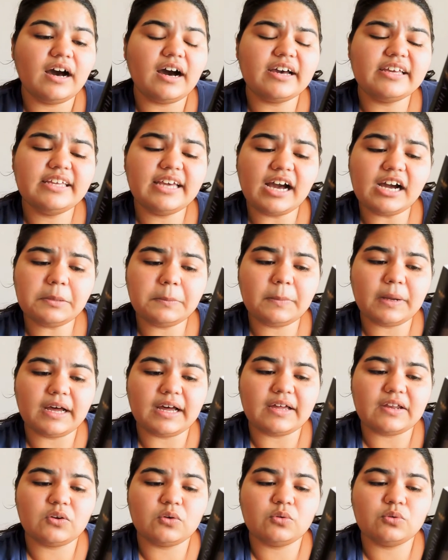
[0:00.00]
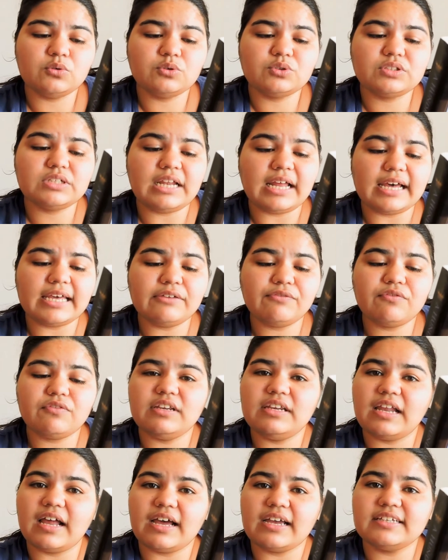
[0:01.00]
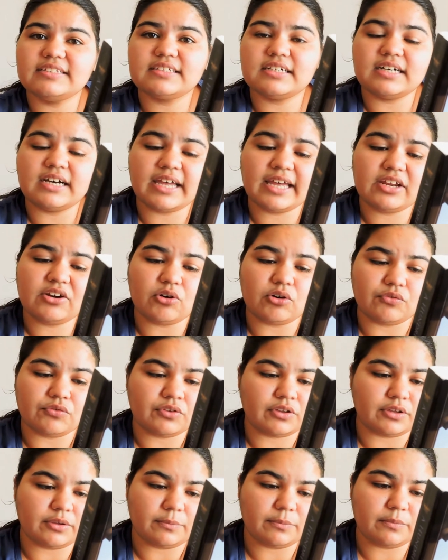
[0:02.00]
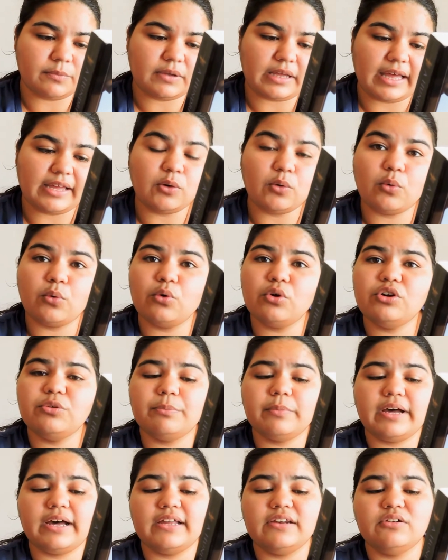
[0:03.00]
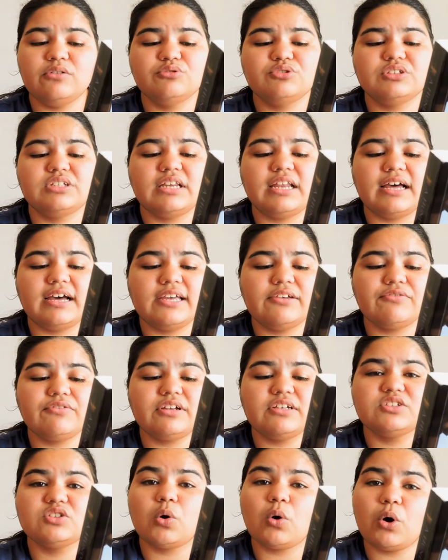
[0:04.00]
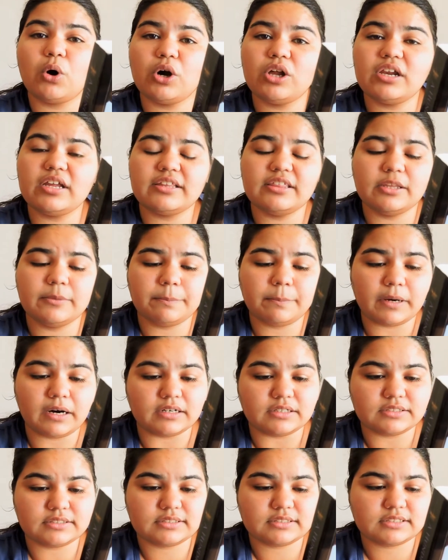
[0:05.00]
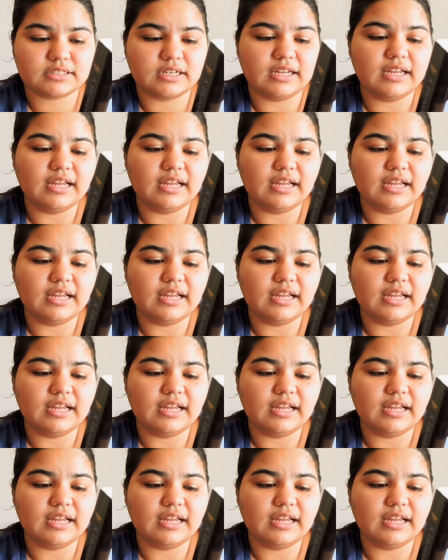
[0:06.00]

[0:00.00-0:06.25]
A young man whose life lies ahead of him, an old man whose life is all in the past,